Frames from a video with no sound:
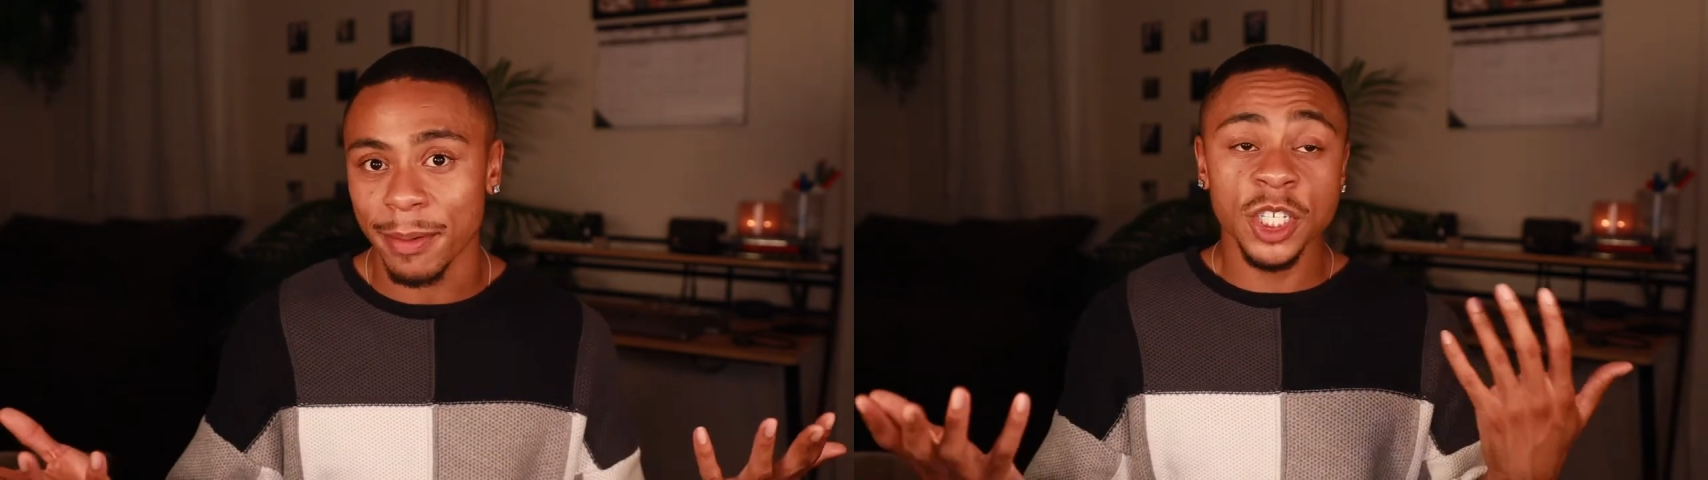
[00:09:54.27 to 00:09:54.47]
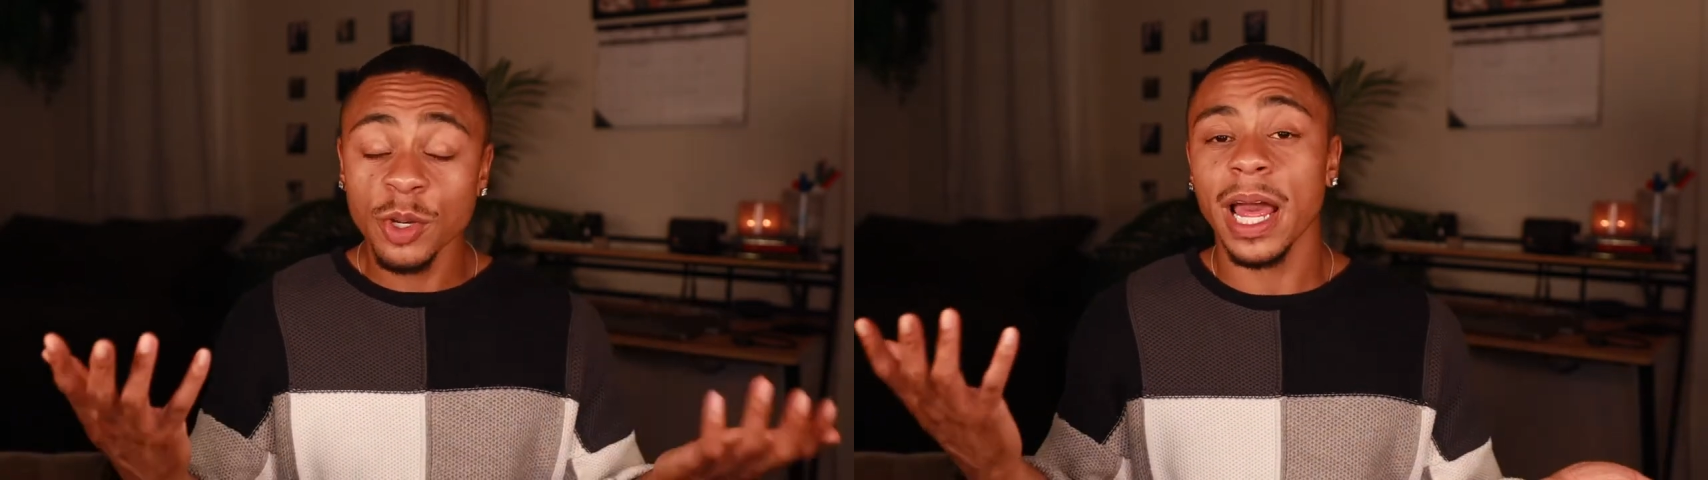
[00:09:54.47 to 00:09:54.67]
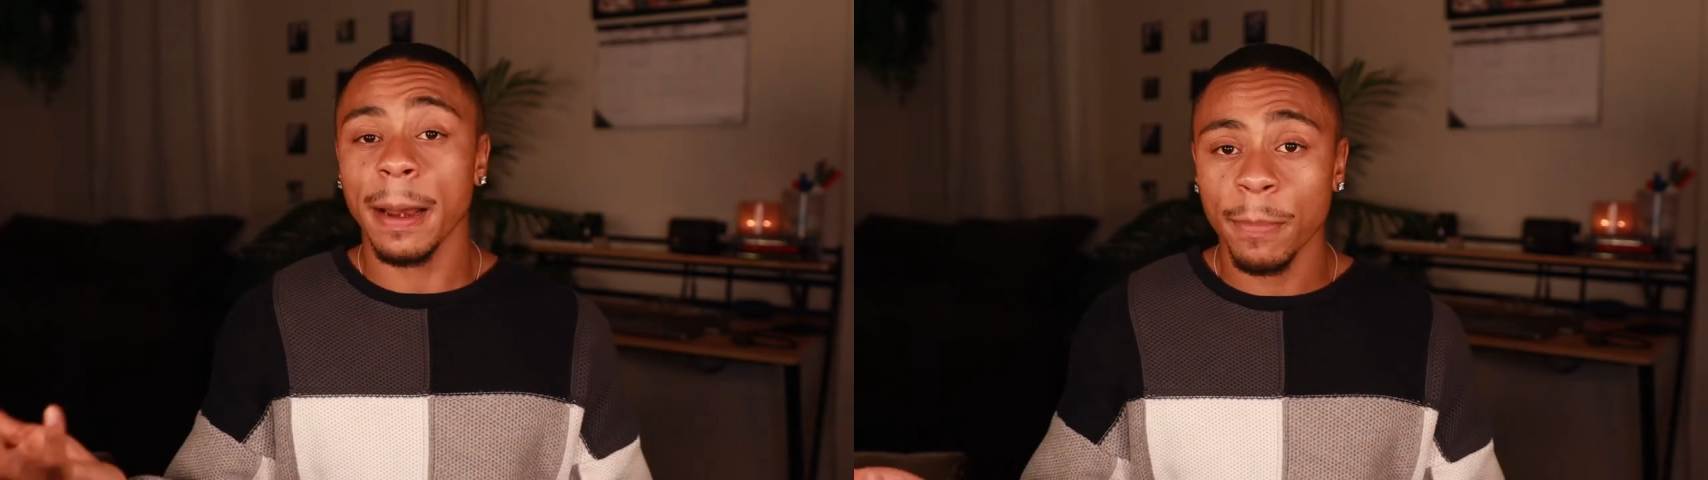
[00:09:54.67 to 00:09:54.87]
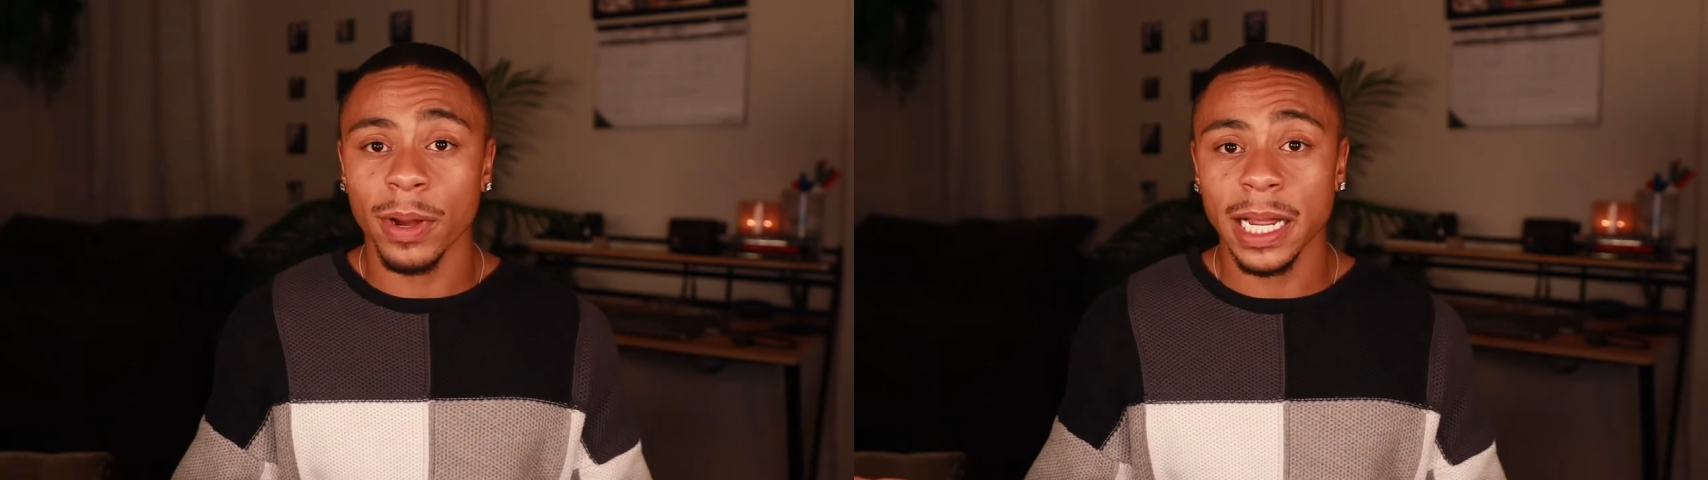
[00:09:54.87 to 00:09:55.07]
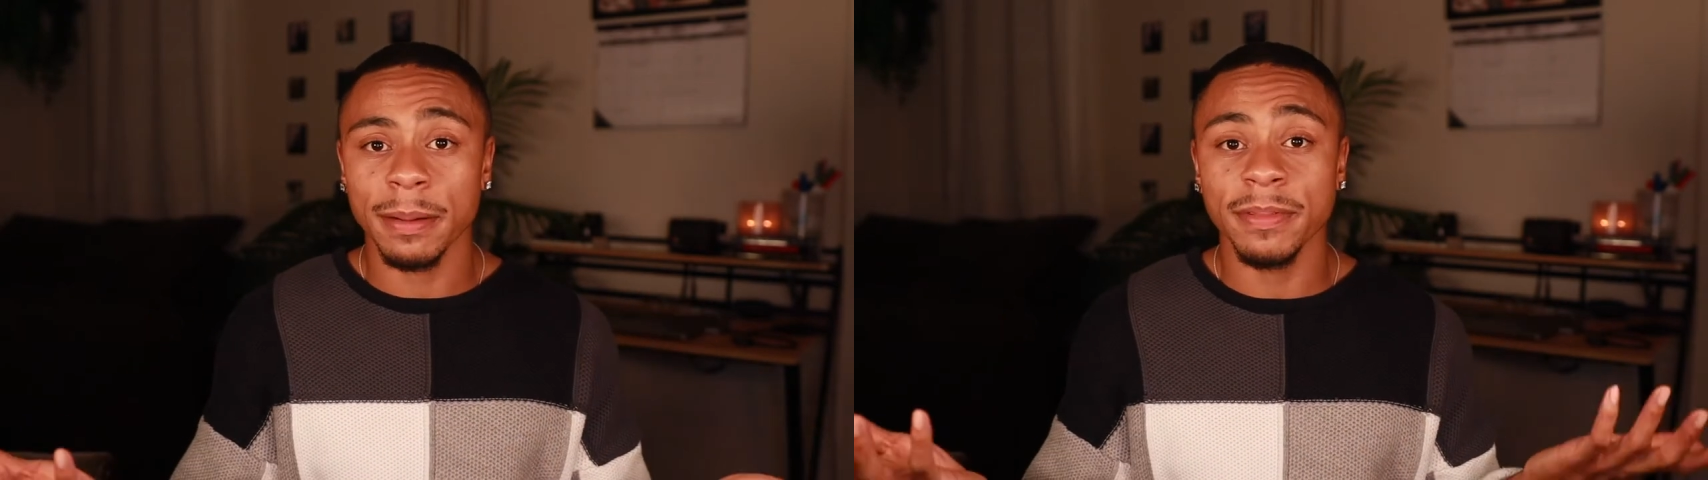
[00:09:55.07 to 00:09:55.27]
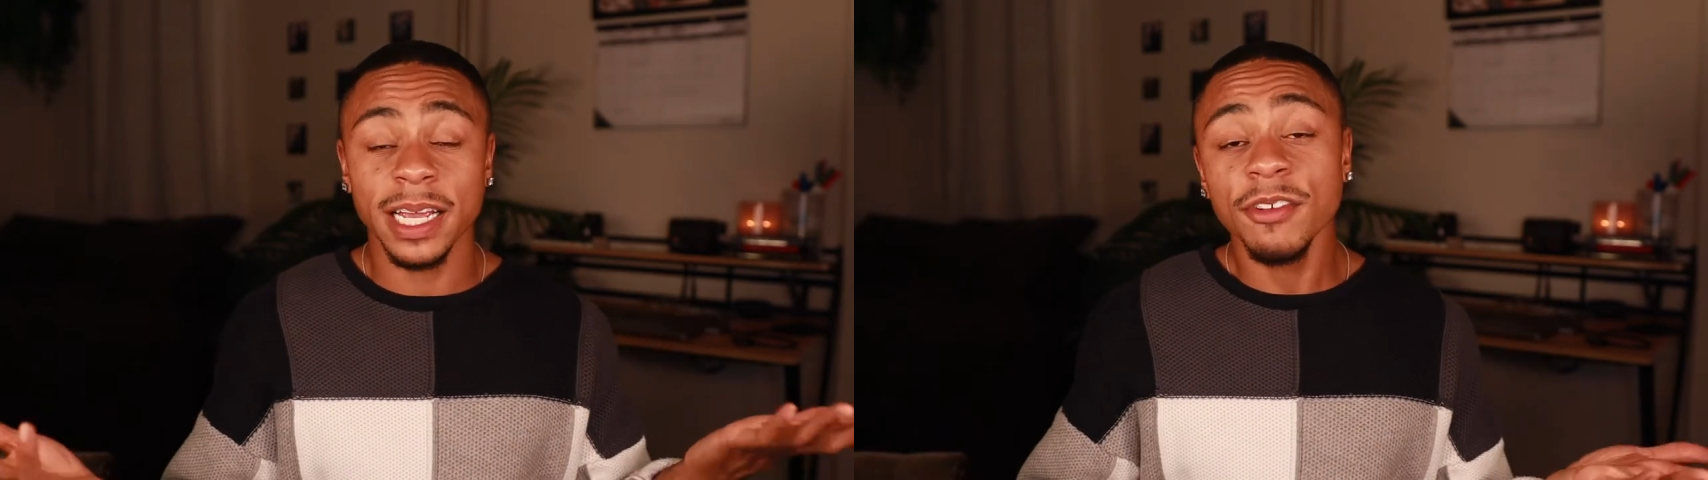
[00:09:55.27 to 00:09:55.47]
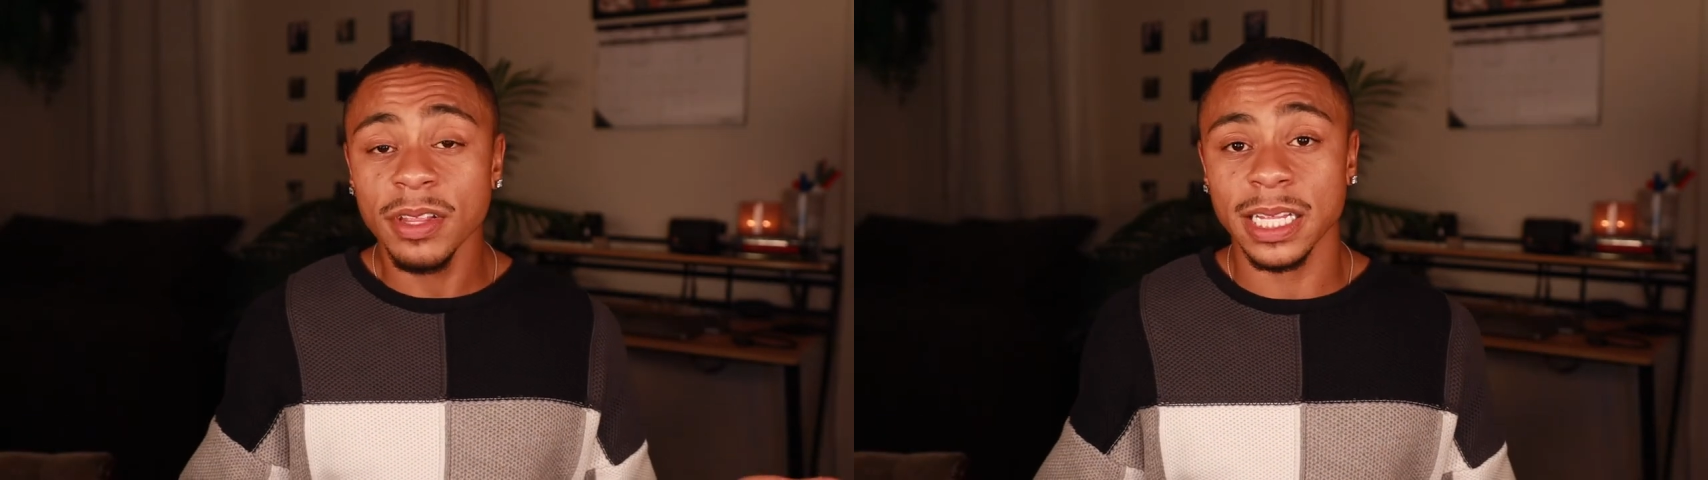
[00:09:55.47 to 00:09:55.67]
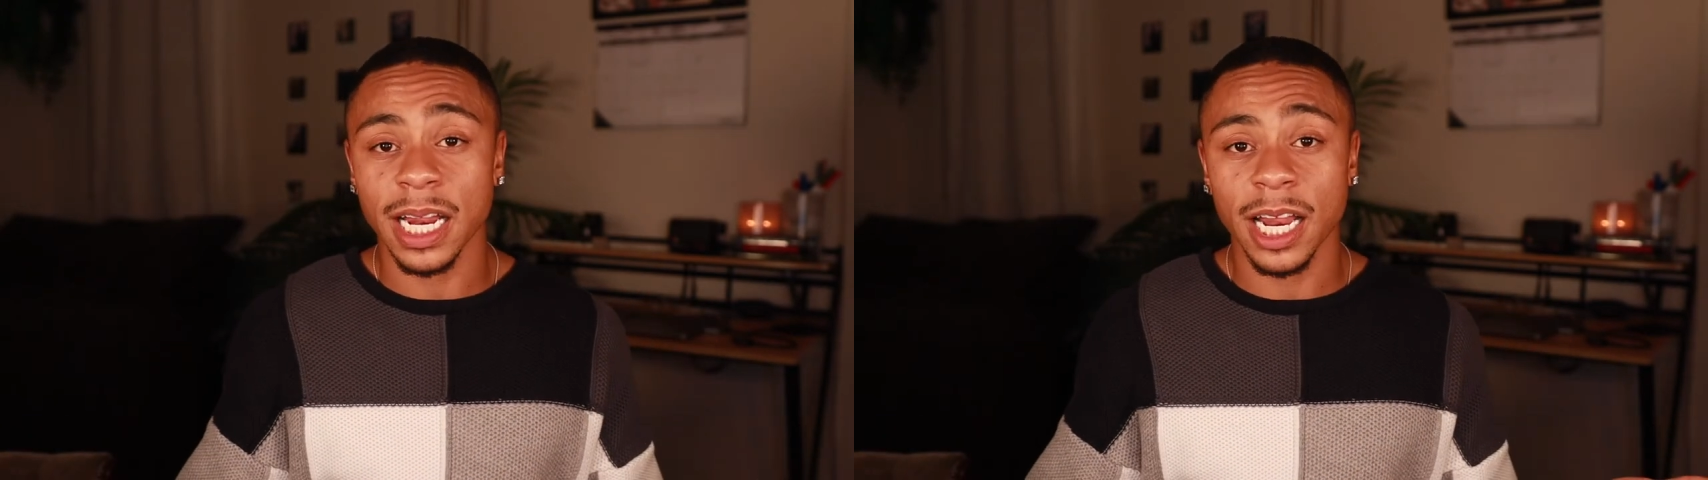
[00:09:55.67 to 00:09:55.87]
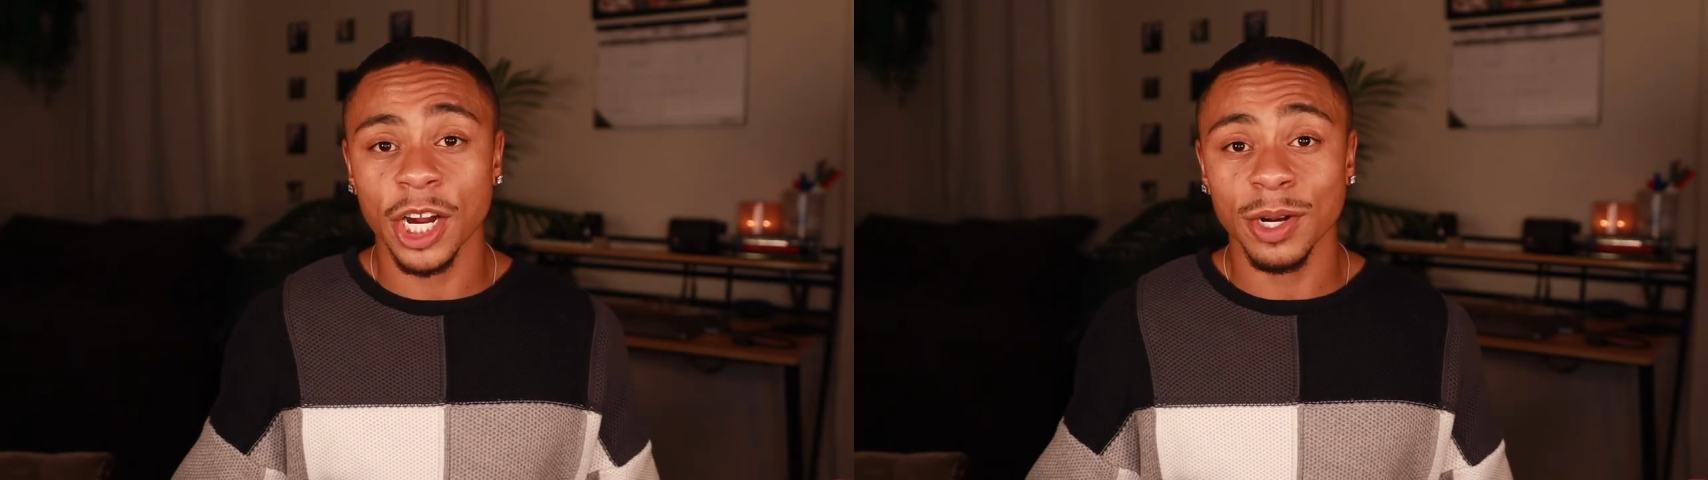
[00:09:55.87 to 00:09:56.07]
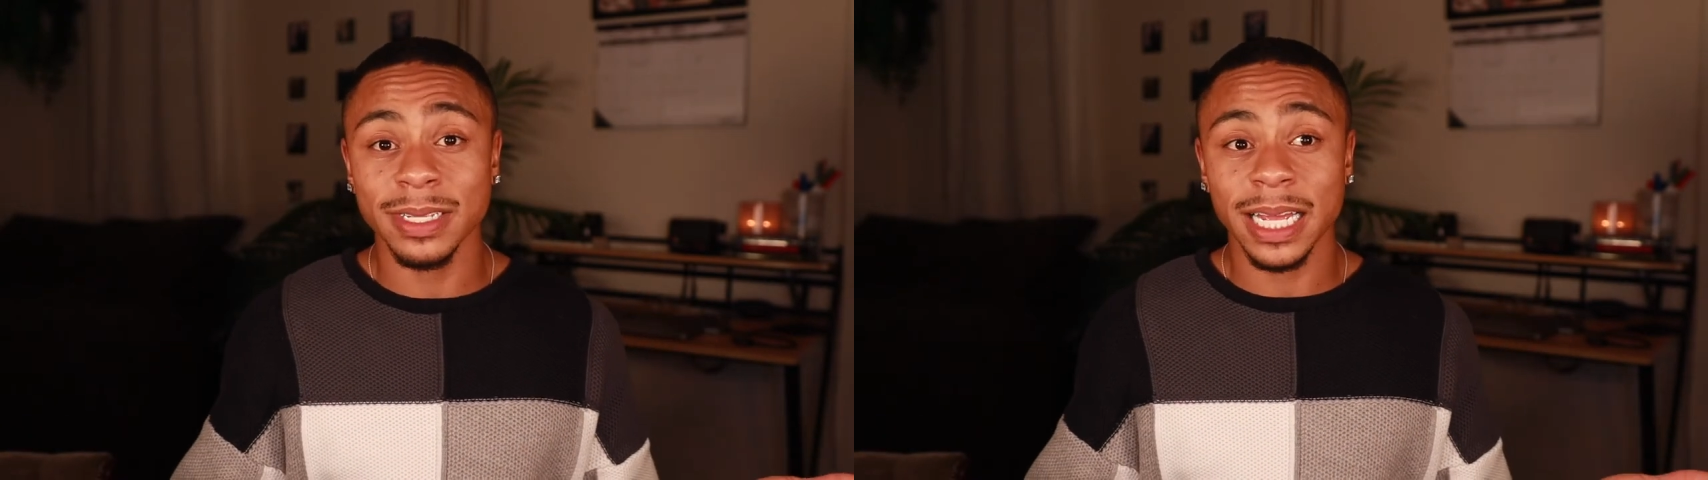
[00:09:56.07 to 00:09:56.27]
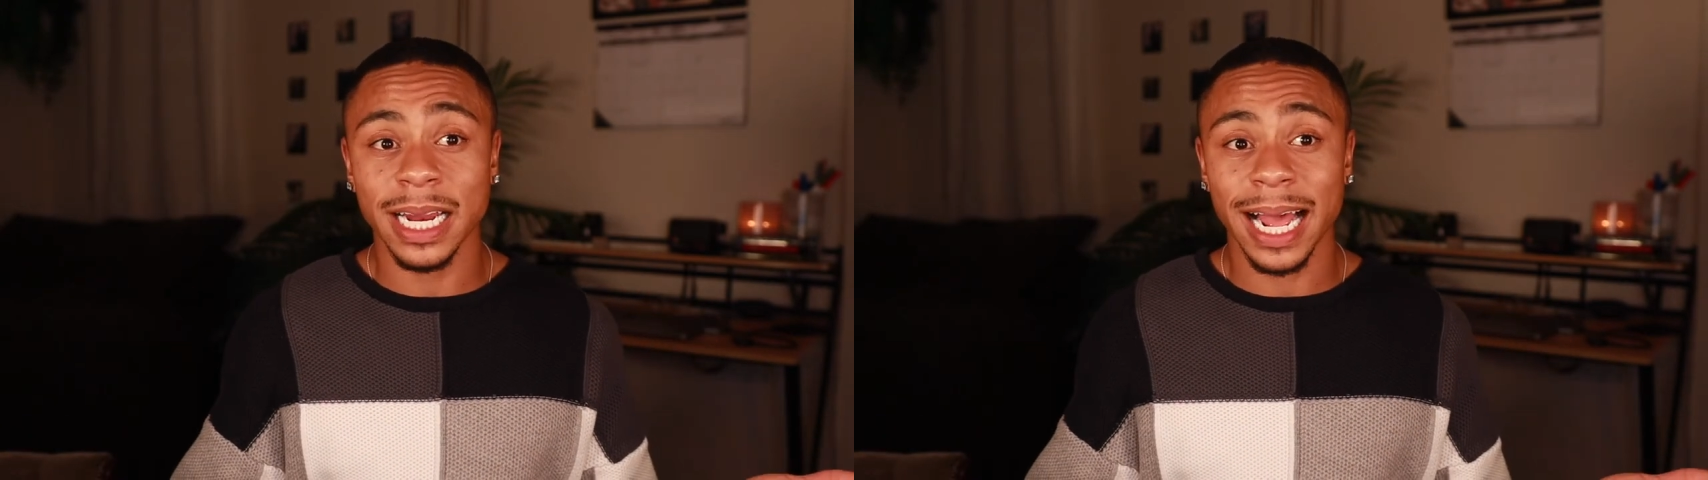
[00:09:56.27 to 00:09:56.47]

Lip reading: to that point, the other thing that I learned was that